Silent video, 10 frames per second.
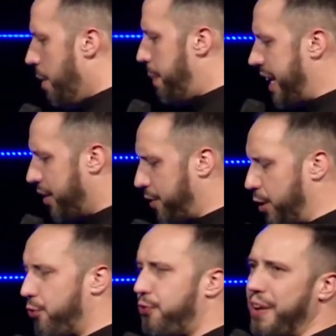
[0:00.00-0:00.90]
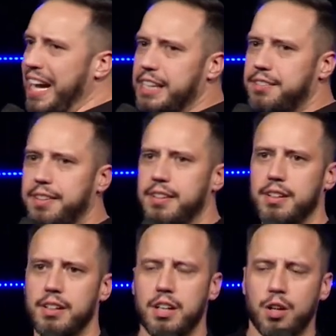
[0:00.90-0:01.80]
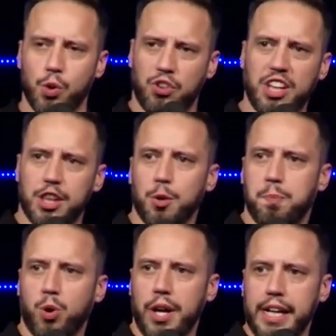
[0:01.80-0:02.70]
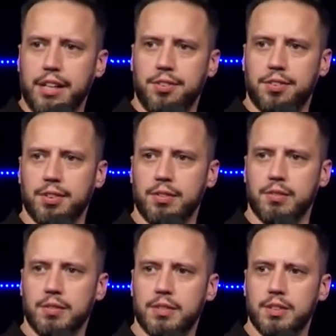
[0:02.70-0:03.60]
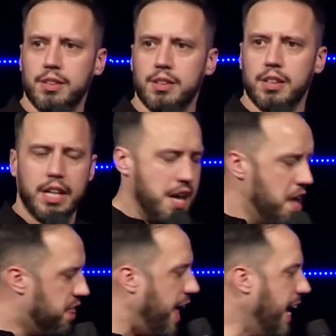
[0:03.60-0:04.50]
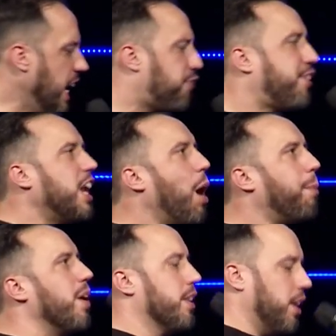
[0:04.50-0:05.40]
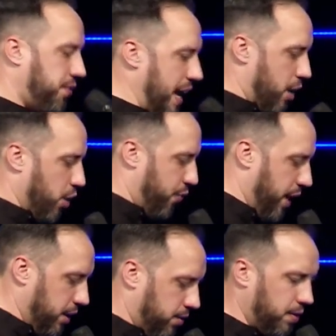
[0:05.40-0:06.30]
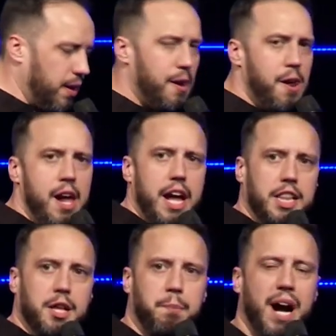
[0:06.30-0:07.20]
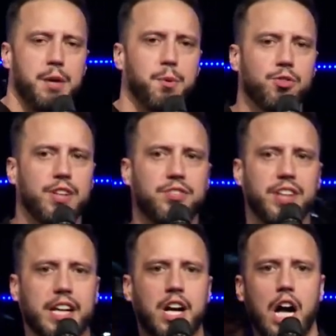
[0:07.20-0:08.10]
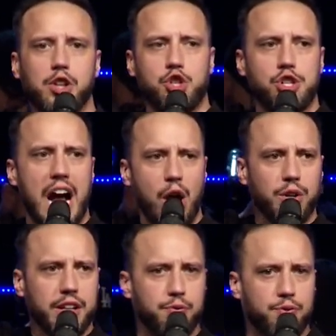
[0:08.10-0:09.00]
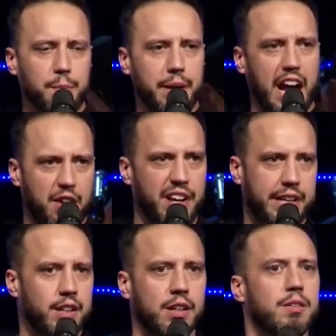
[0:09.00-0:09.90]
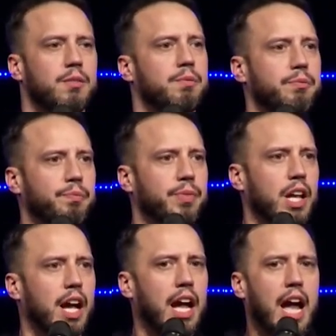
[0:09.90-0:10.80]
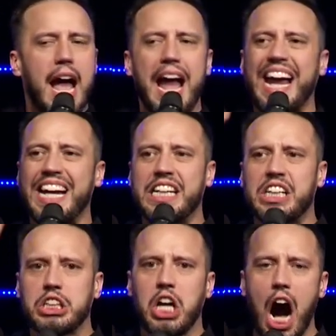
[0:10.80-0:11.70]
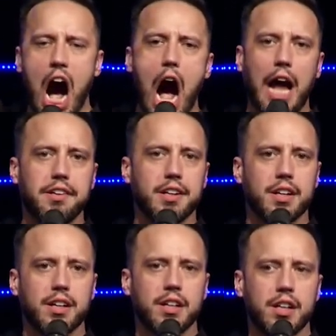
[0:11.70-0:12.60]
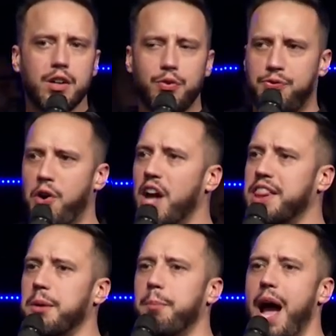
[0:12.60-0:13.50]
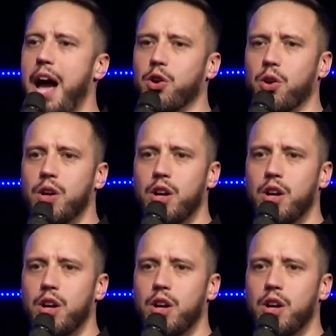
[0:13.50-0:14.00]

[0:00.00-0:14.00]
because their fight was in their praise. They lifted up the sacrifice, and the Bible says that God shouted from heaven and God fought the battle